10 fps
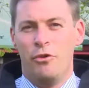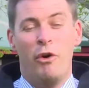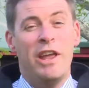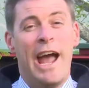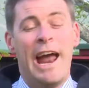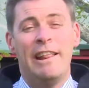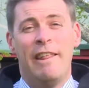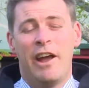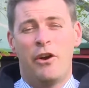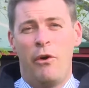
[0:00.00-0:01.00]
Regaining
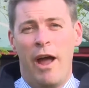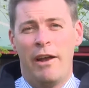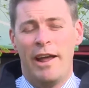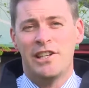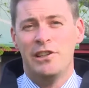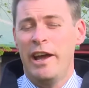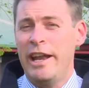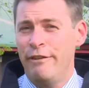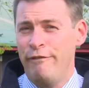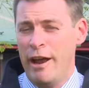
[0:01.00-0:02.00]
their crown as
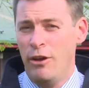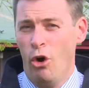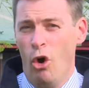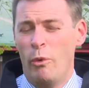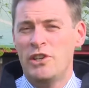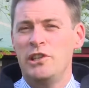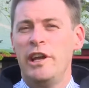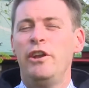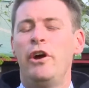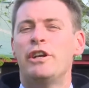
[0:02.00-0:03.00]
leading vendor was
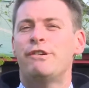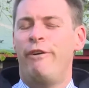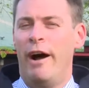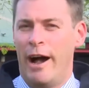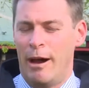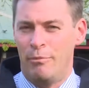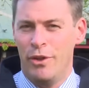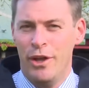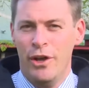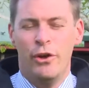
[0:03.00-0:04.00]
Lyndhurst Farm,
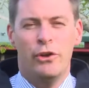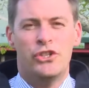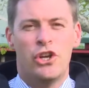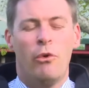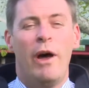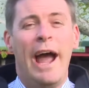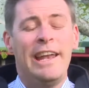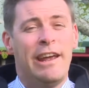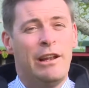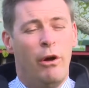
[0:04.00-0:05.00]
who sold
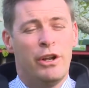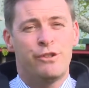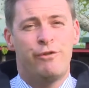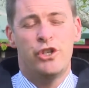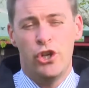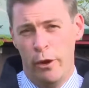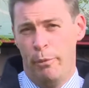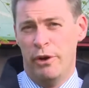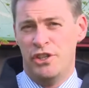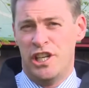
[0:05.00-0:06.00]
18 lots for
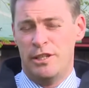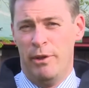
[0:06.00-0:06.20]
$2.6